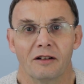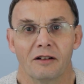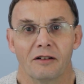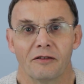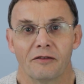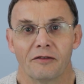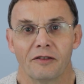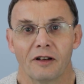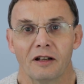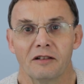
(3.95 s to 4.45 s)

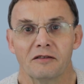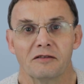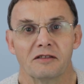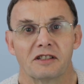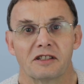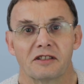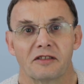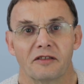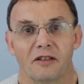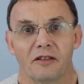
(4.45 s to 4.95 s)

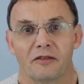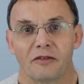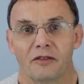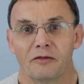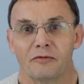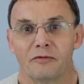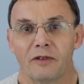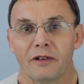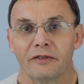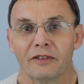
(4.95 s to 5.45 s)
floats for
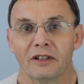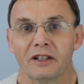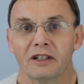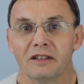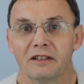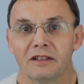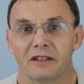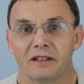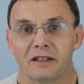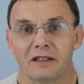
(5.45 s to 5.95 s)
river
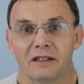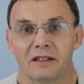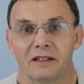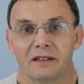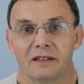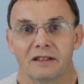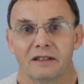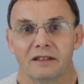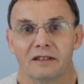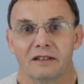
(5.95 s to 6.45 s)

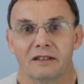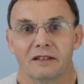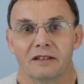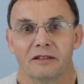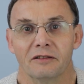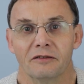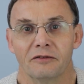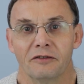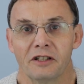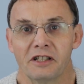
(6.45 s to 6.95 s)

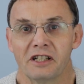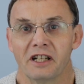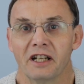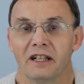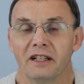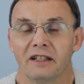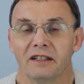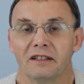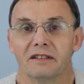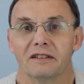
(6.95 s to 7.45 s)

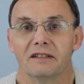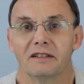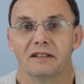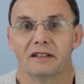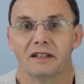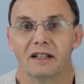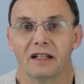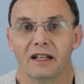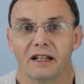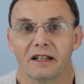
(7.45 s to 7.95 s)
fishing
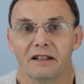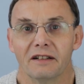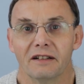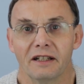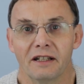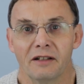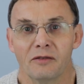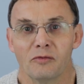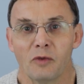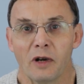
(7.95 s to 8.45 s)

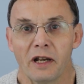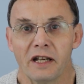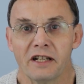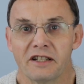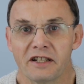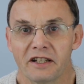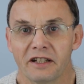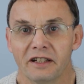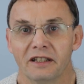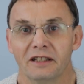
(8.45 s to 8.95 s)
in
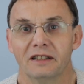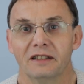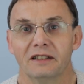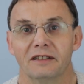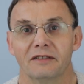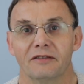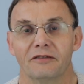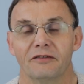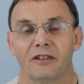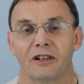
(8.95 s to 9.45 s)
winter,
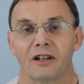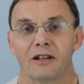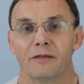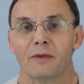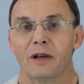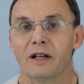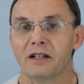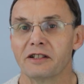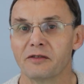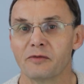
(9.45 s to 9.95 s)
very
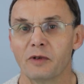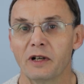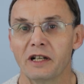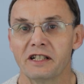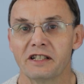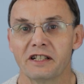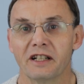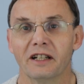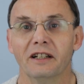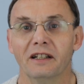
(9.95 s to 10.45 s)
much
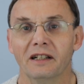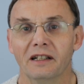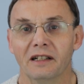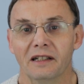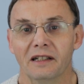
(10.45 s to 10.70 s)
winter,